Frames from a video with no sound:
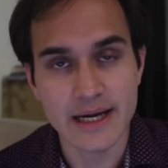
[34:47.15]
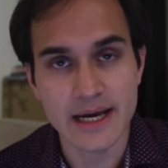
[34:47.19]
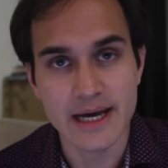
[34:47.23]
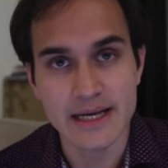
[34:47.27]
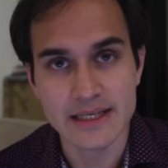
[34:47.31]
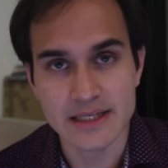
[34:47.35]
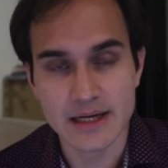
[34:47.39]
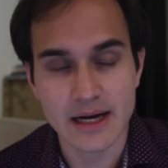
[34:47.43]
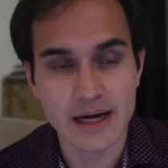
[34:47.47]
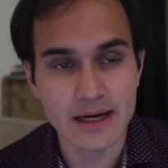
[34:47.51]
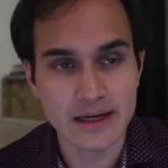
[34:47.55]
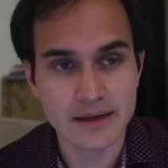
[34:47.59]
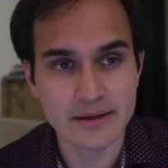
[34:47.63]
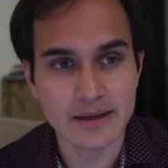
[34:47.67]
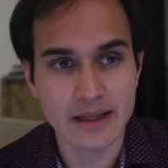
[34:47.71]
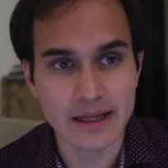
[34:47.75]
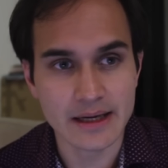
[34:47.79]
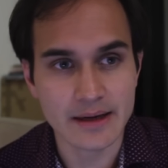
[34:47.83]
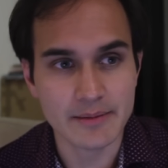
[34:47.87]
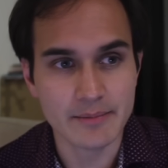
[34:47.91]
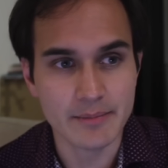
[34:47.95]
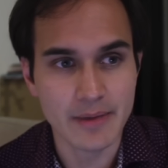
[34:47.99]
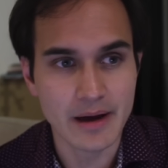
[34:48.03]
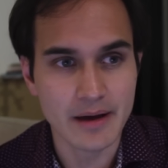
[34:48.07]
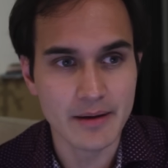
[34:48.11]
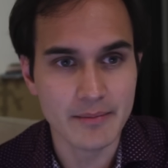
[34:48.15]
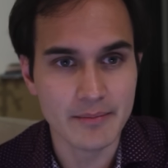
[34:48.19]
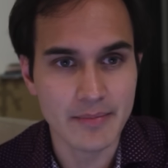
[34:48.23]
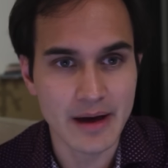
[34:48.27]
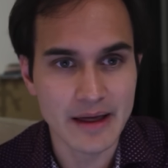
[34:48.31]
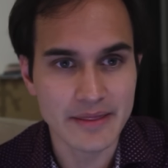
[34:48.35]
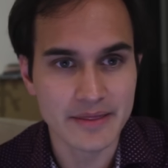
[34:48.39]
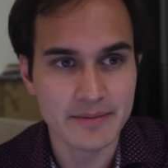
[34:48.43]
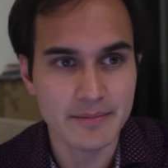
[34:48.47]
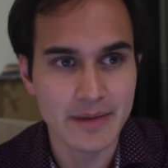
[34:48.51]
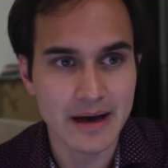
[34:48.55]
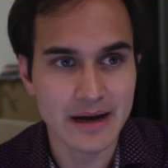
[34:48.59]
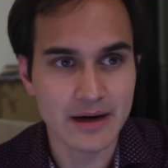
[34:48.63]
It's kind of like a
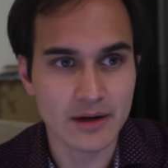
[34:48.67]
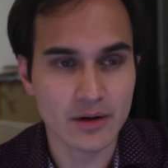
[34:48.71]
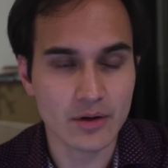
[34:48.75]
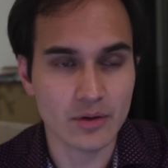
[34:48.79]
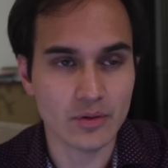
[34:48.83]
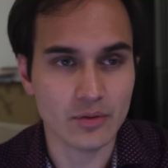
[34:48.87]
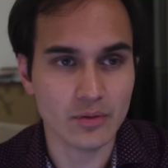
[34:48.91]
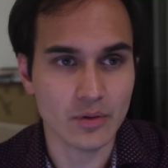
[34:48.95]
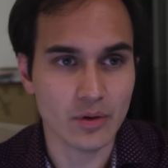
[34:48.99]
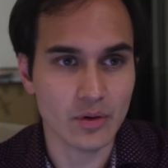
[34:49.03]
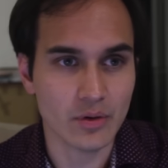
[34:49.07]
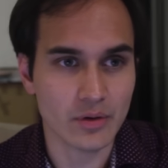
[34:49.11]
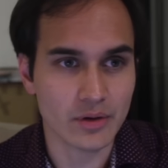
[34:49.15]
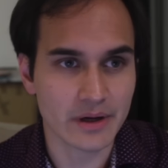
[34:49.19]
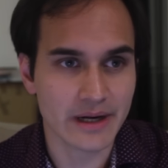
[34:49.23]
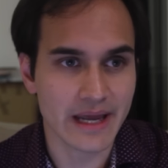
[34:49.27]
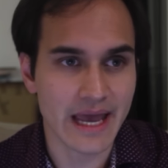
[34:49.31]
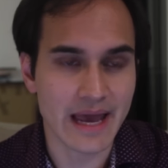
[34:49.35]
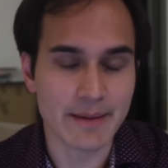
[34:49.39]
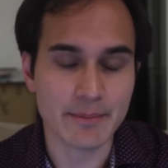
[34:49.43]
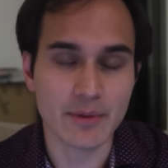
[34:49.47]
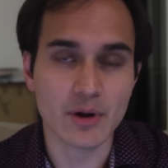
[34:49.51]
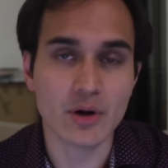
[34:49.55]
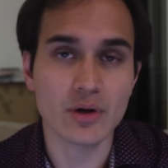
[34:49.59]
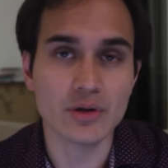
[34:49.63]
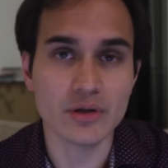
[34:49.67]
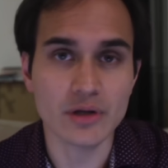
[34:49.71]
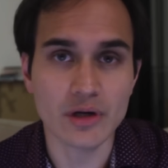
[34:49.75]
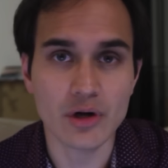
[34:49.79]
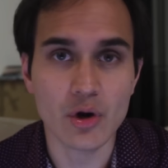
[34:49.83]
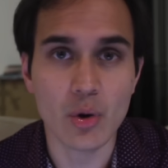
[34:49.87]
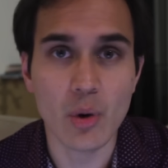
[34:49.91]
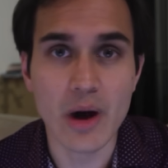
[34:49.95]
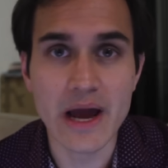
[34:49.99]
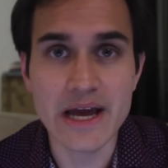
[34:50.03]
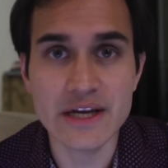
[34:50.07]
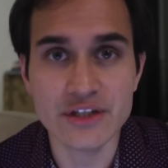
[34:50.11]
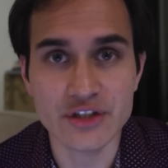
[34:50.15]
mathematical or a chemical
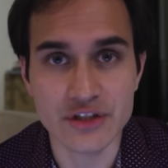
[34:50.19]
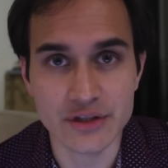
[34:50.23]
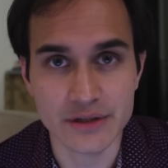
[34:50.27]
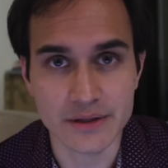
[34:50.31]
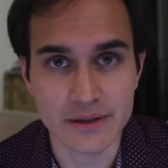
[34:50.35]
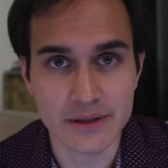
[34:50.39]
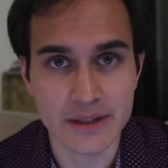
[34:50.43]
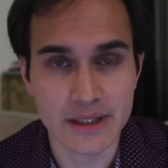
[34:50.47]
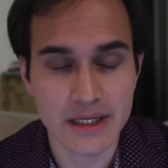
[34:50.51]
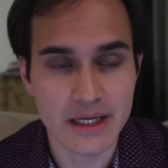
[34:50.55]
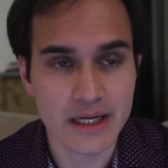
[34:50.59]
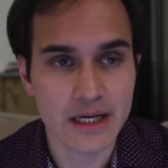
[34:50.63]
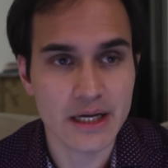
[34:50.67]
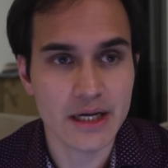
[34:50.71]
equation,